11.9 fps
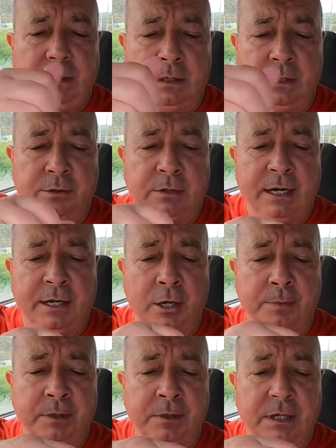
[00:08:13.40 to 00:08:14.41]
Let's crack it
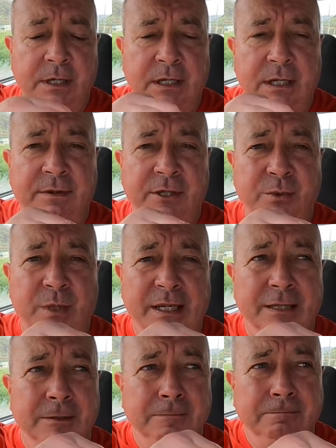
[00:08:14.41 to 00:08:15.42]
open and give it a swig.